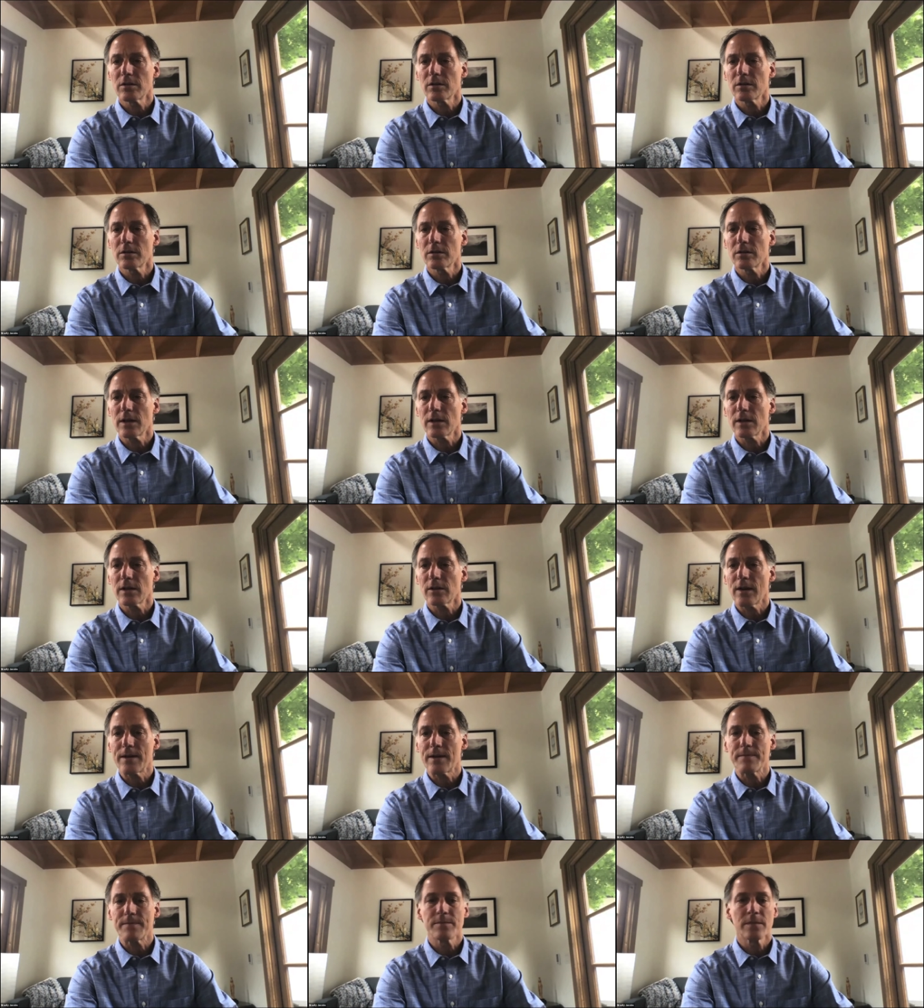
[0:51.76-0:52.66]
Yeah,
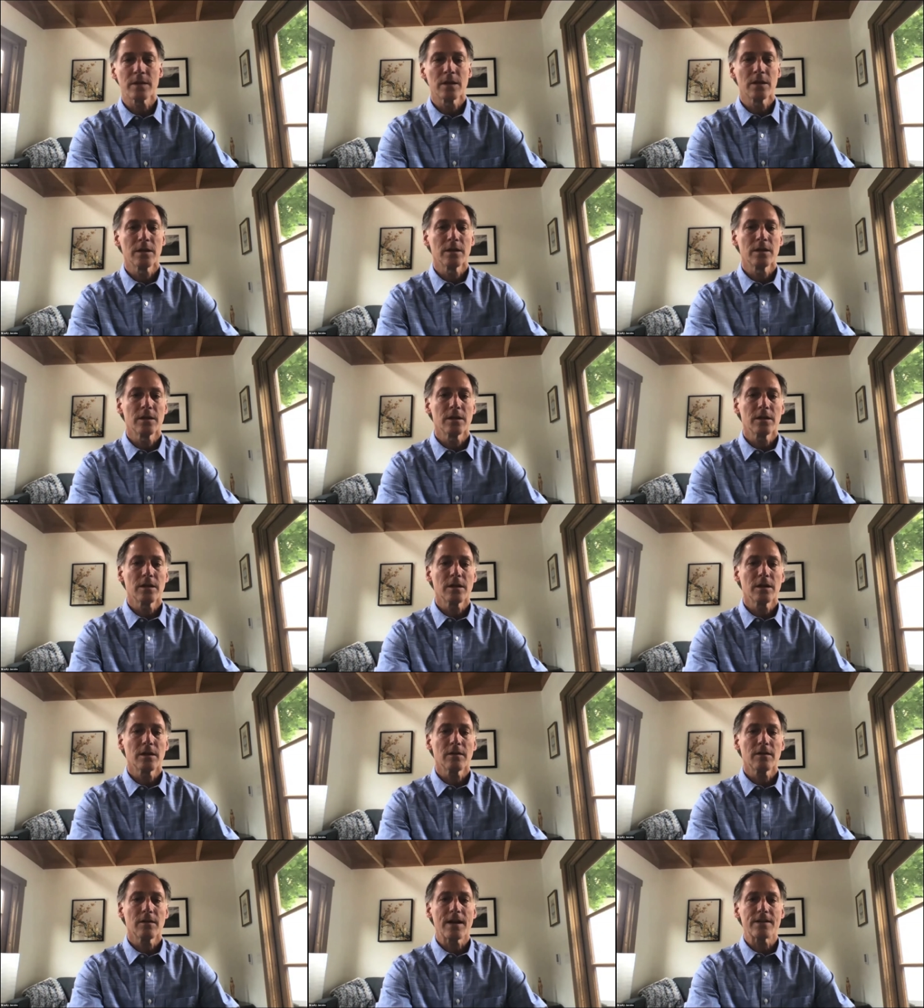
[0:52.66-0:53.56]
great.
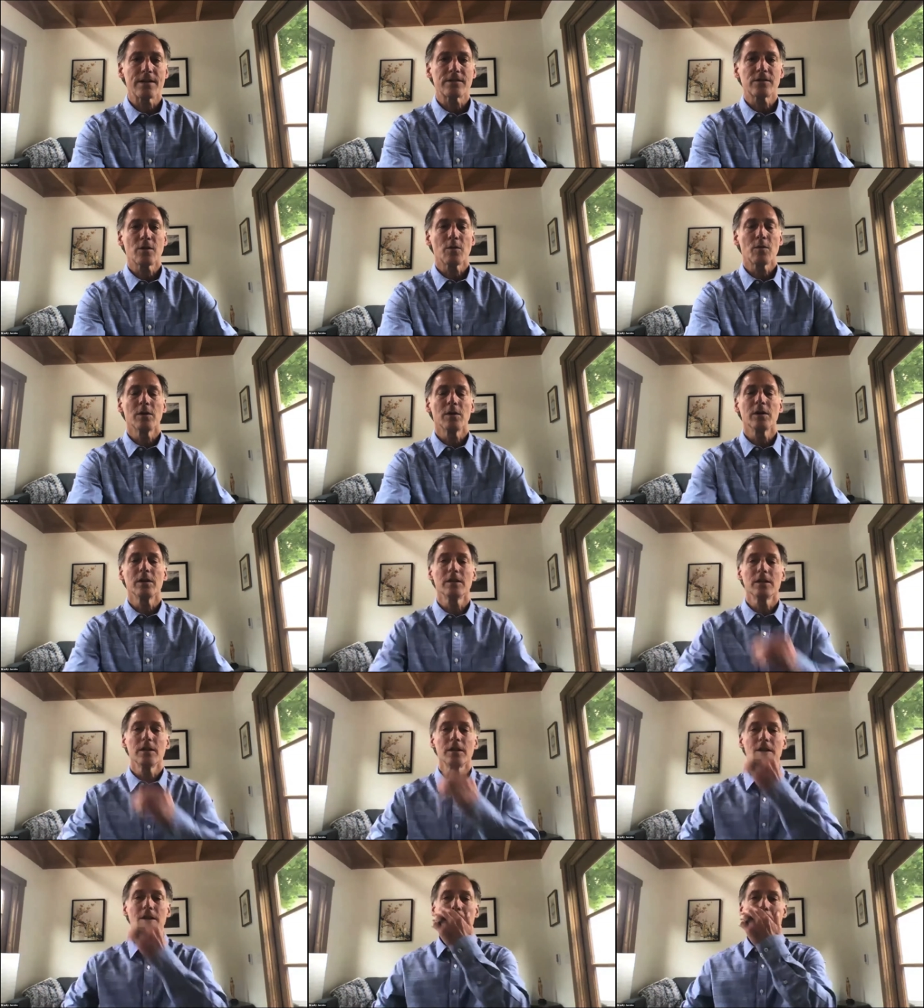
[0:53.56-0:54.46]
All right, so
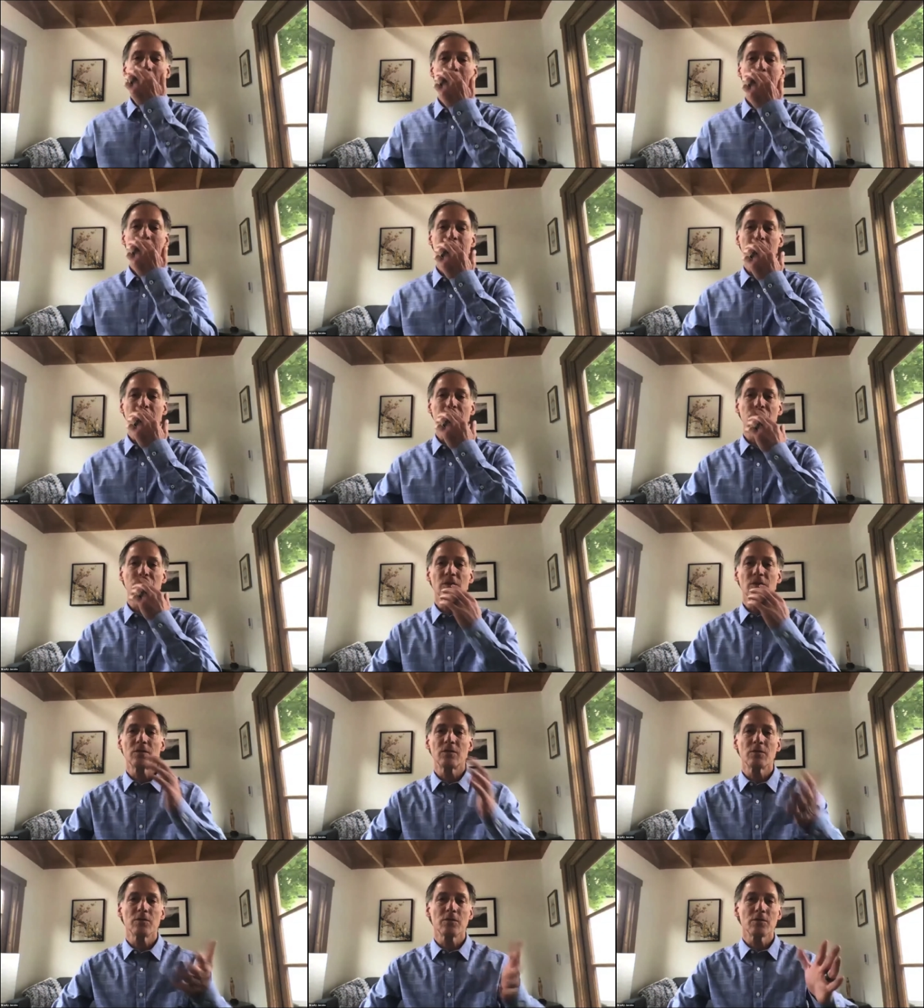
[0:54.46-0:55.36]
we'll we'll stick
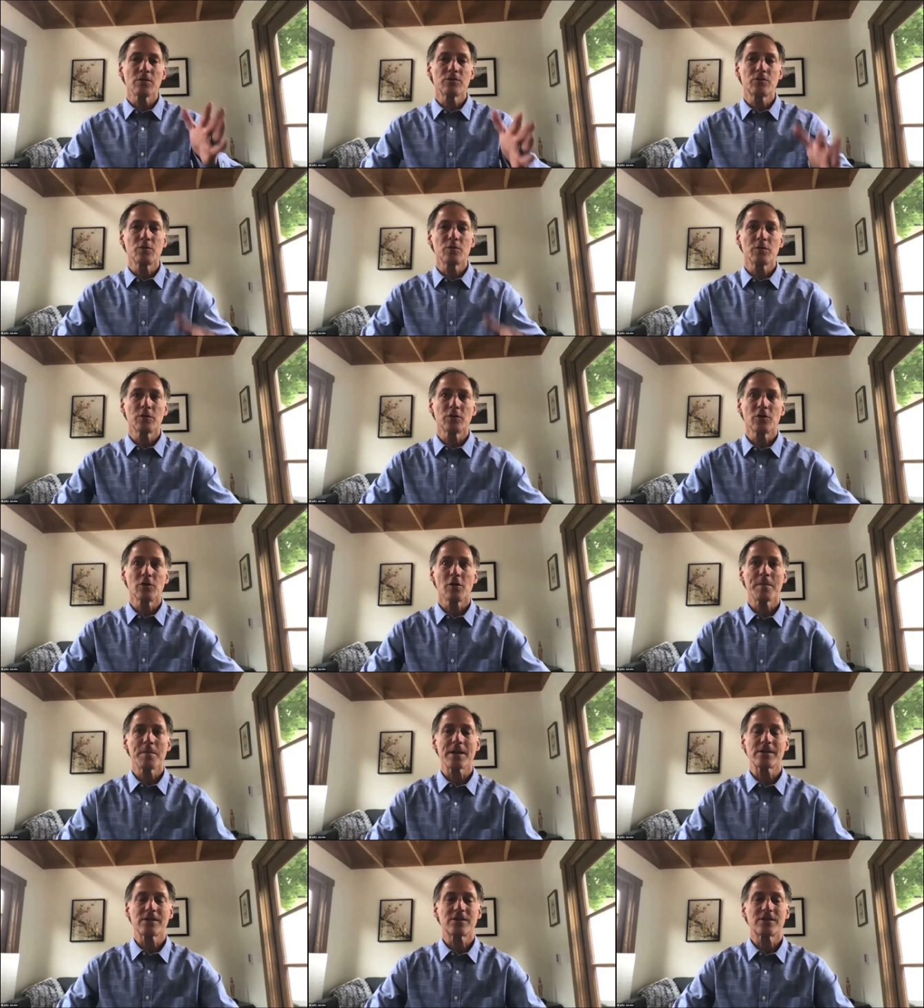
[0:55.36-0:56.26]
to do we'll do our
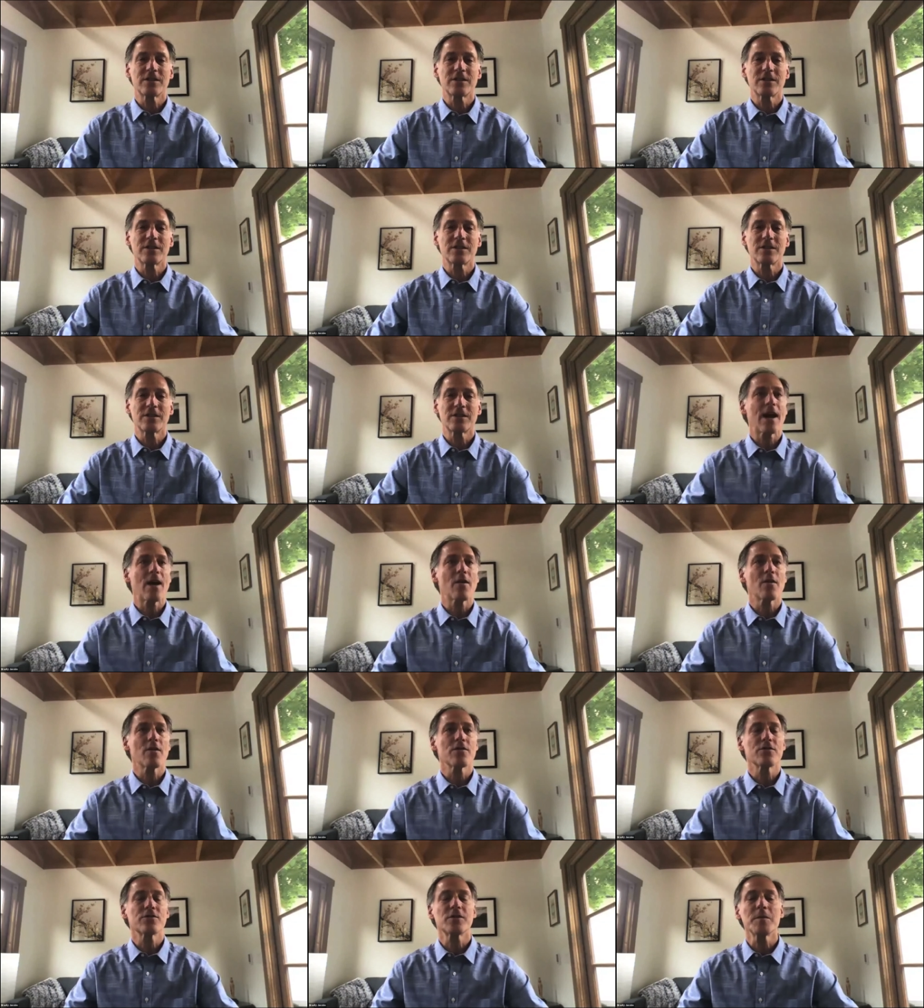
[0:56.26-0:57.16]
best to stick to an
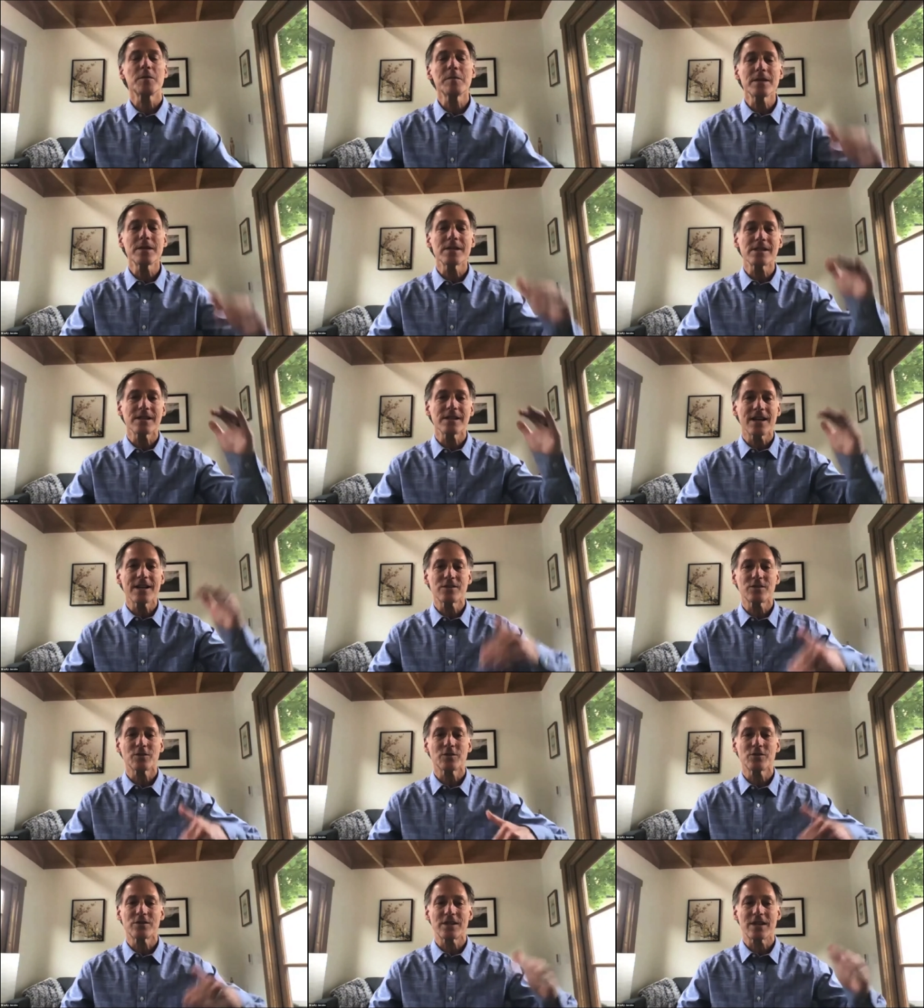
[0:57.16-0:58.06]
hour. Some of the slides
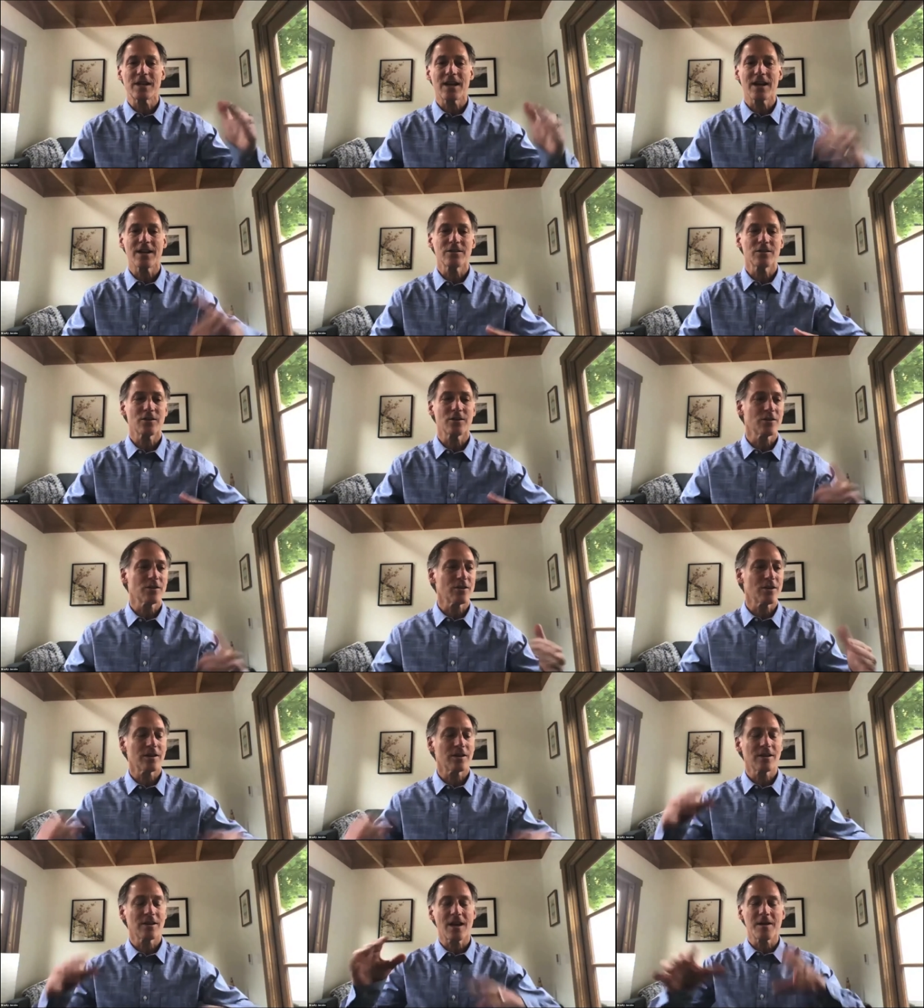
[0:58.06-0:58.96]
towards the end are
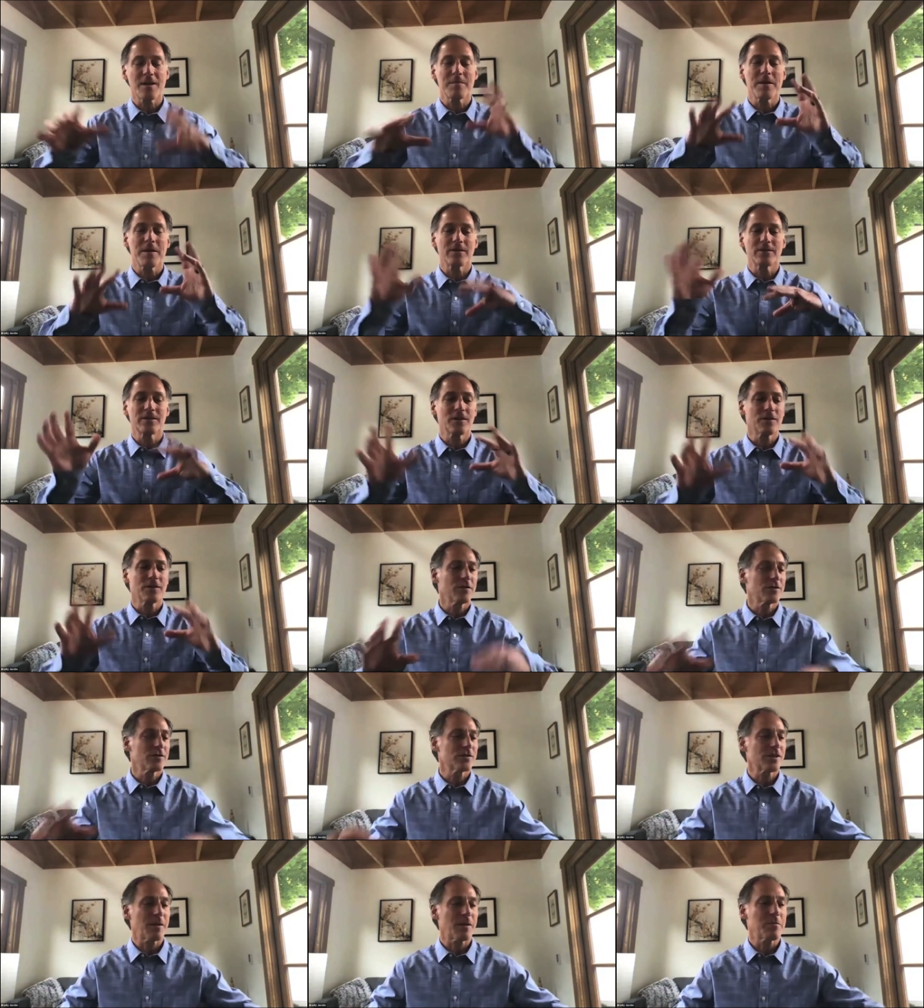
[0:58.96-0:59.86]
a lot about
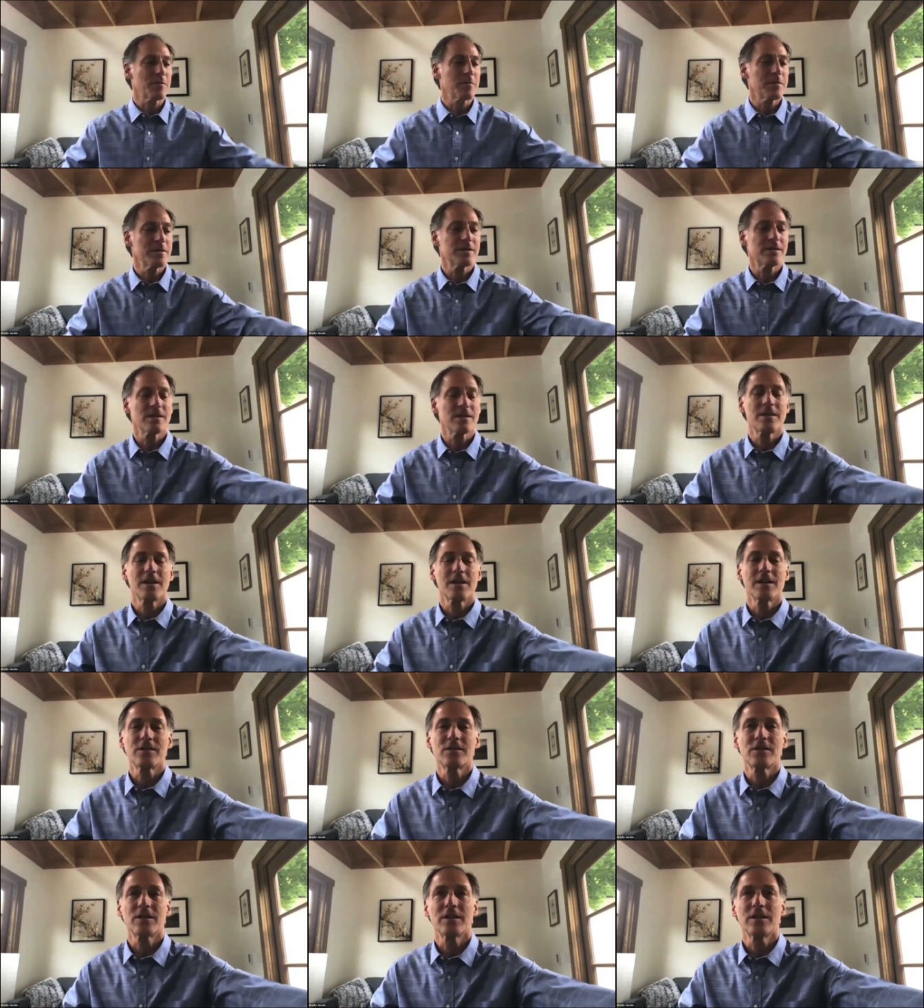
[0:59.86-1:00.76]
different supplements and
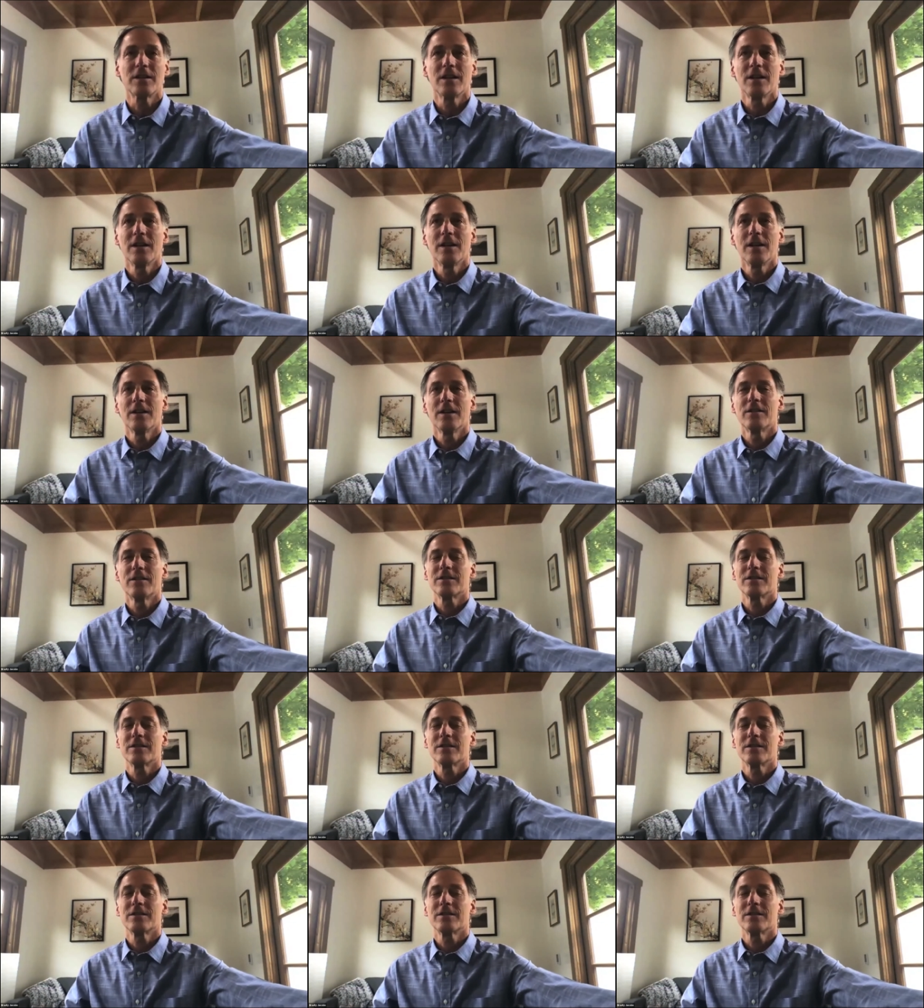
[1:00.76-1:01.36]
things, and there's a